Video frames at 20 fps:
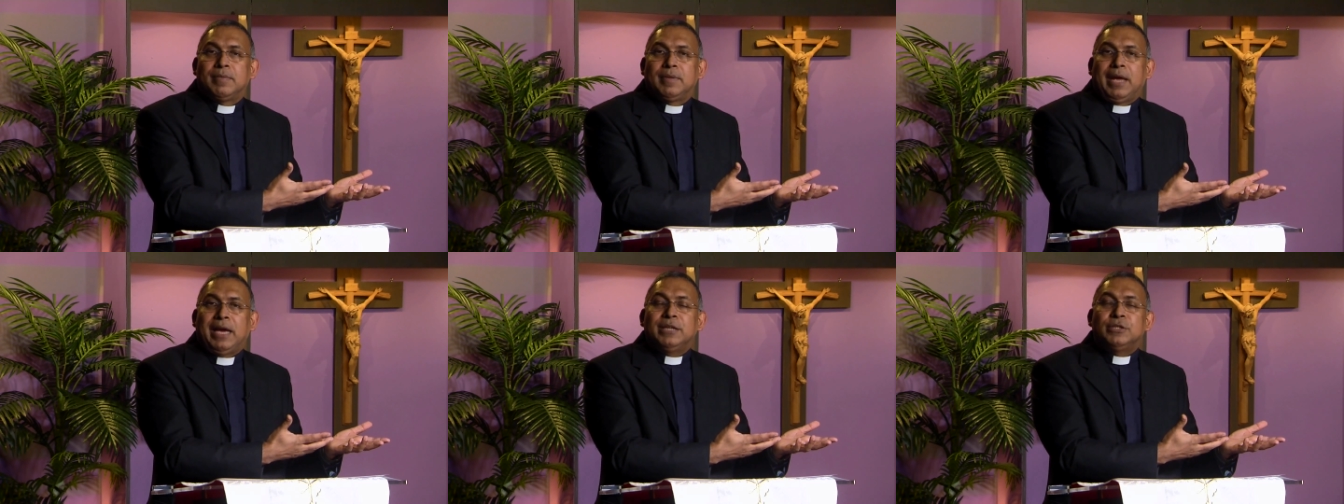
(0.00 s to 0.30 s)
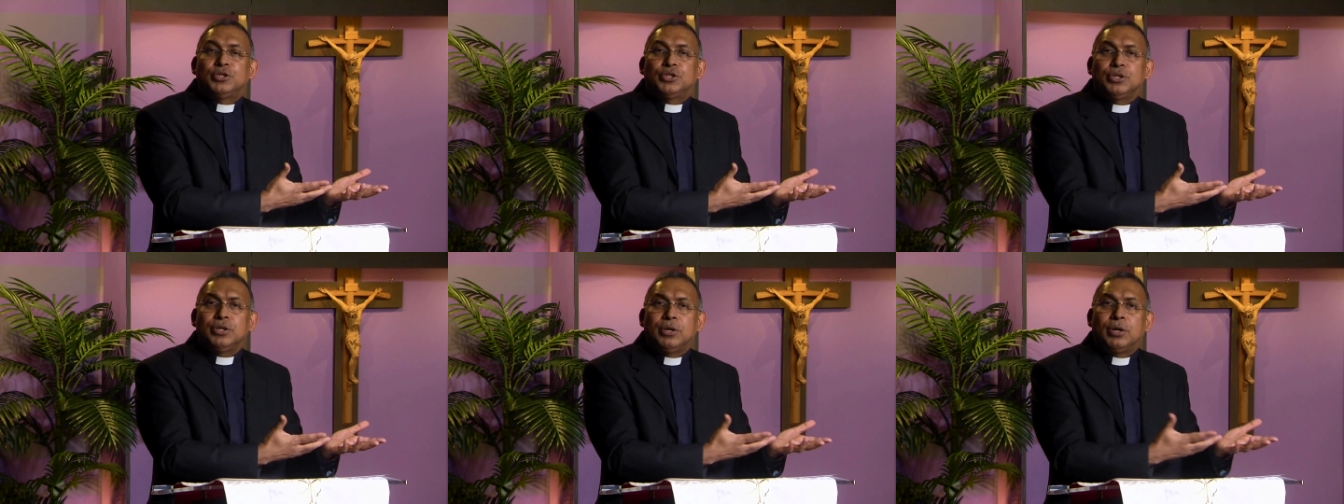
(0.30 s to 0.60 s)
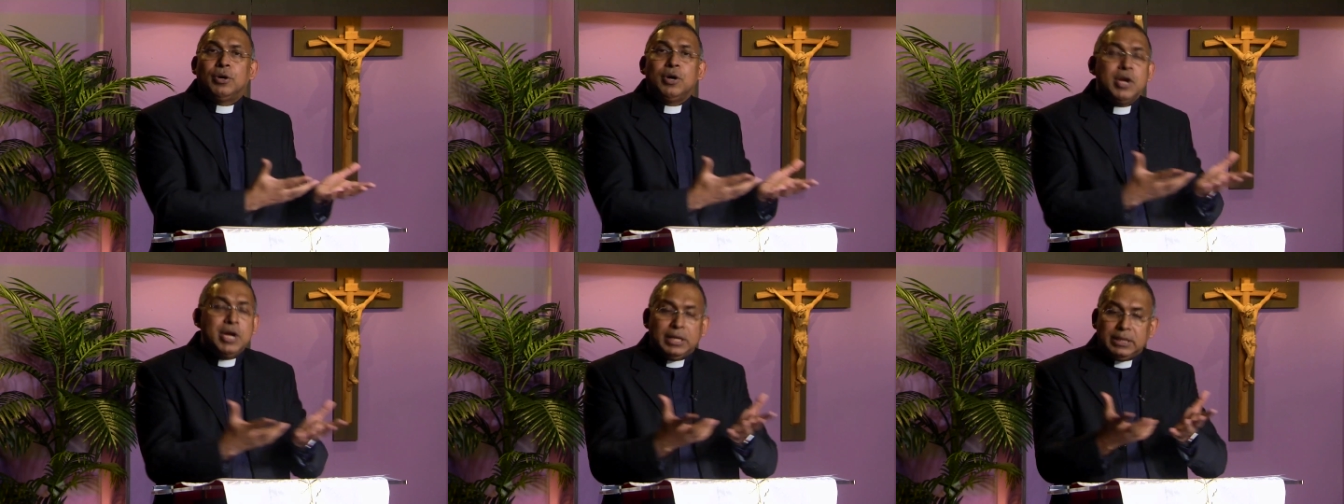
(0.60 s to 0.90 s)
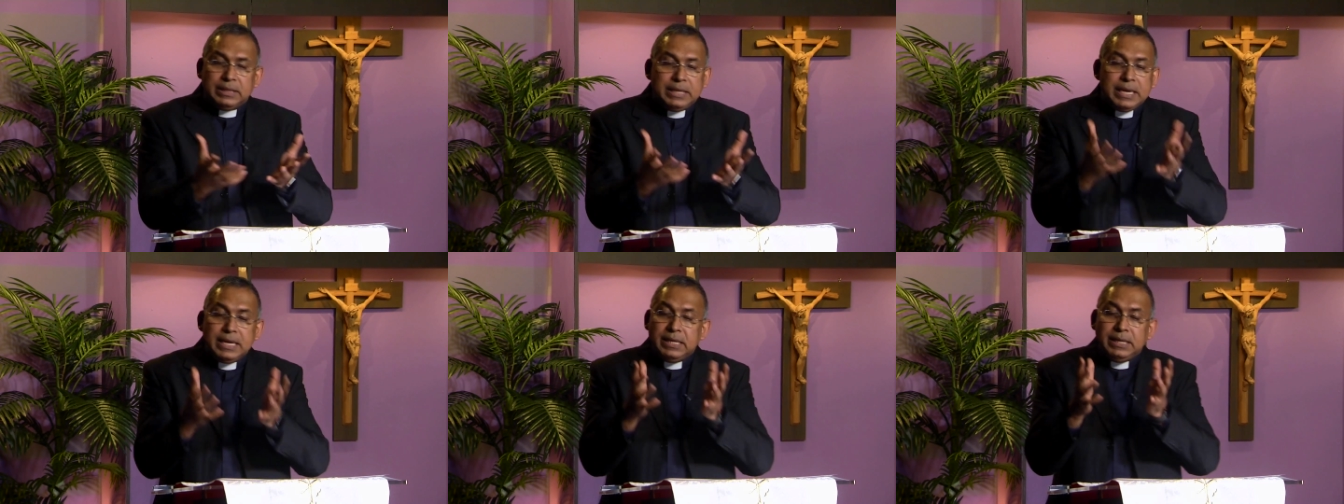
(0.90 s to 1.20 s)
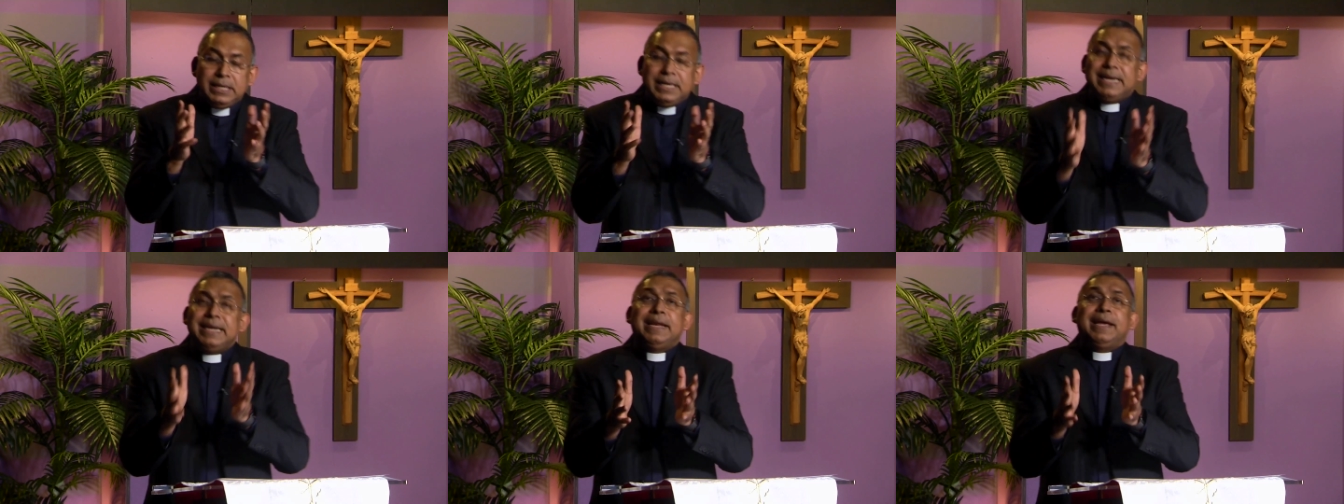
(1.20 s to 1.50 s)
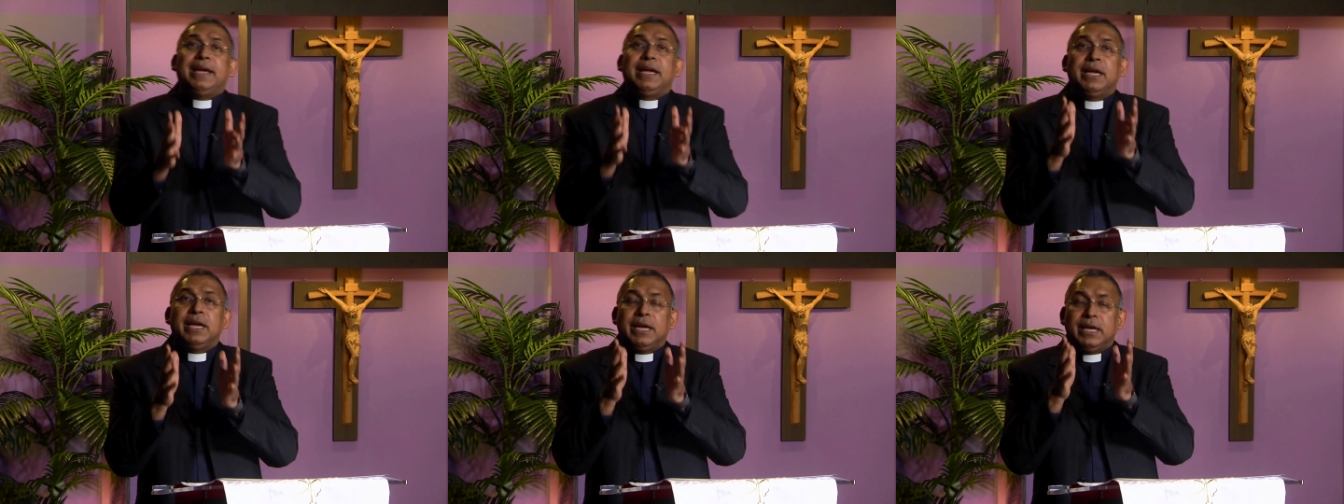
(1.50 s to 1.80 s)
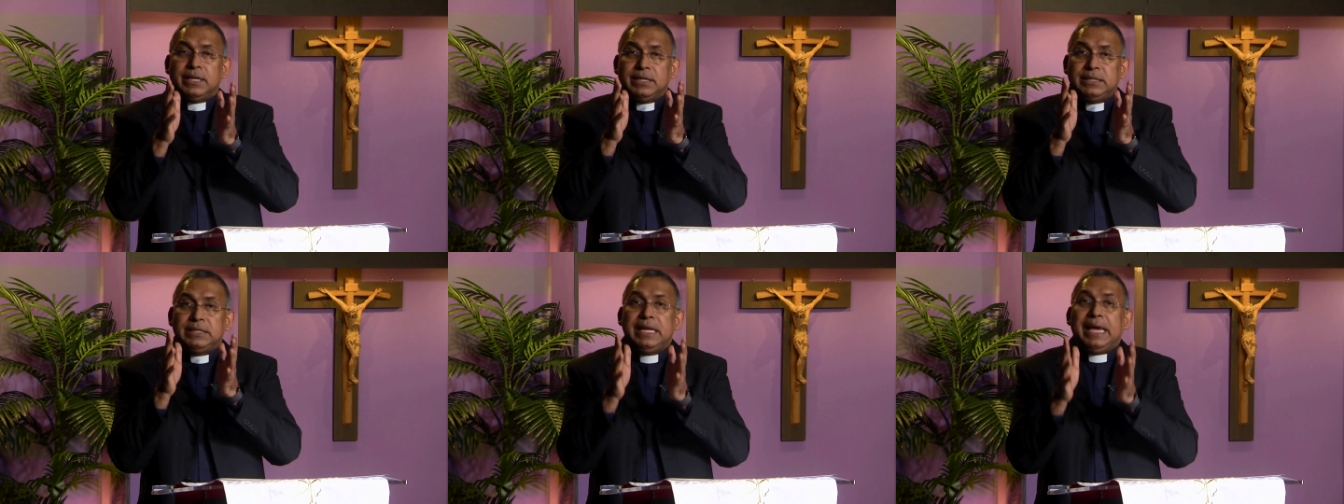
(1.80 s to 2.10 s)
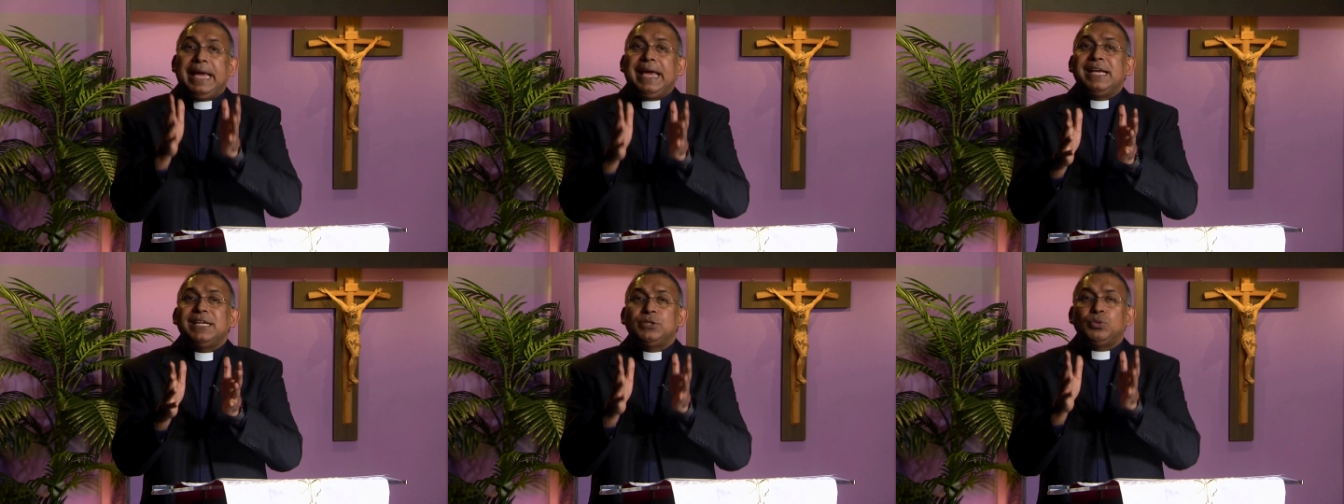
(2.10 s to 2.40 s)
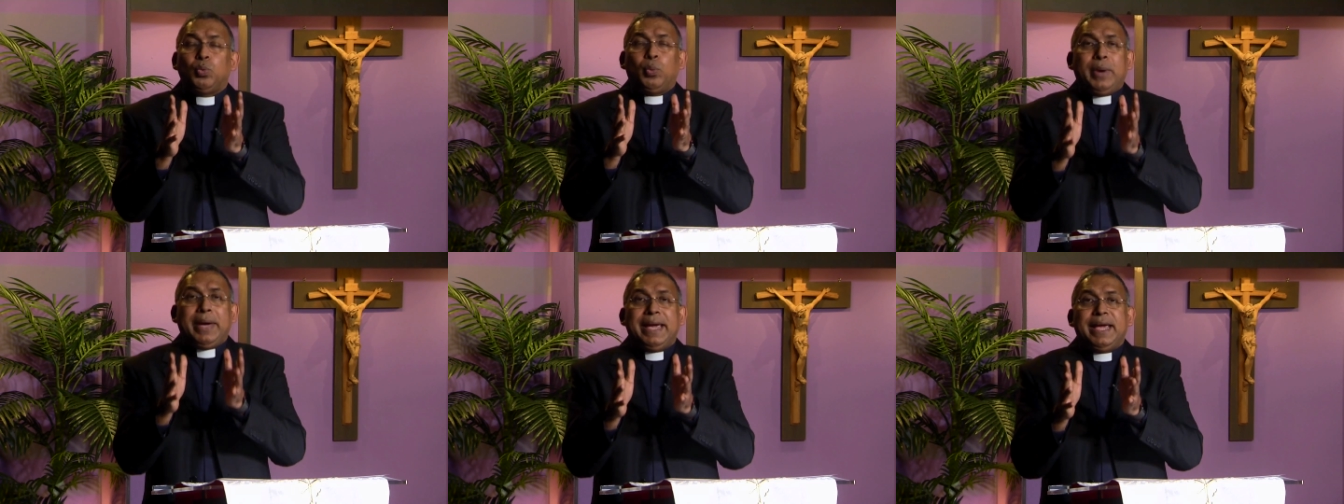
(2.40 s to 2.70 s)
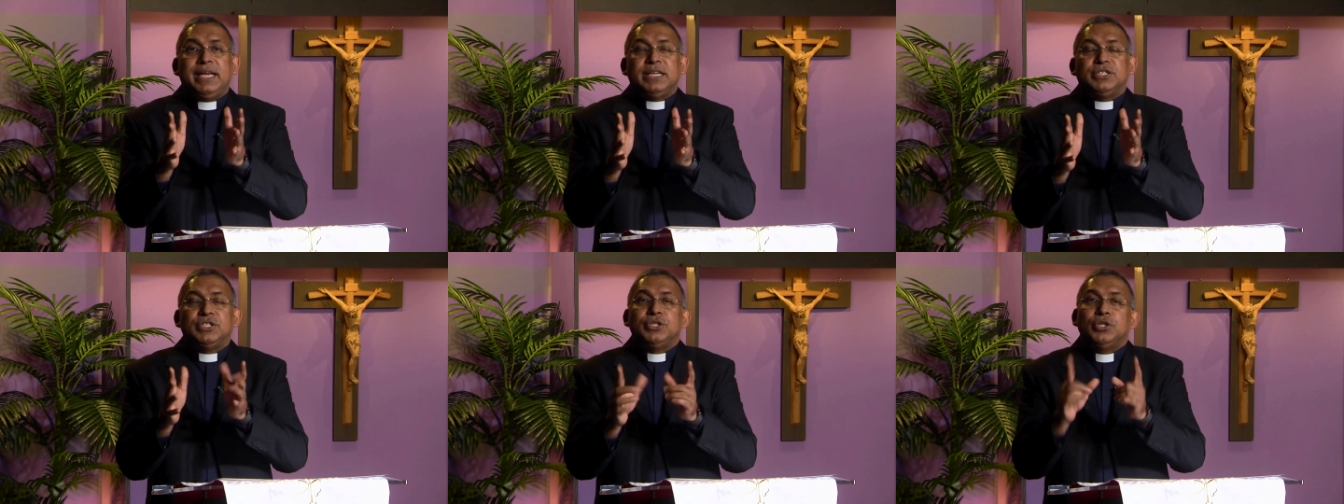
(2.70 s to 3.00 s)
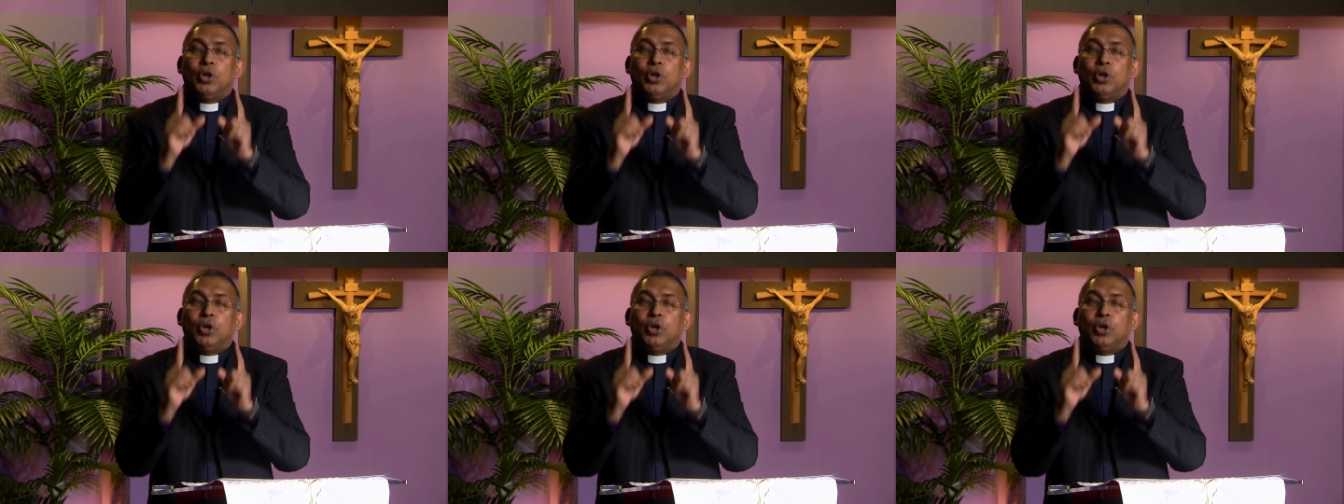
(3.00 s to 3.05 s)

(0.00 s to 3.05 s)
And so they need a day's wage,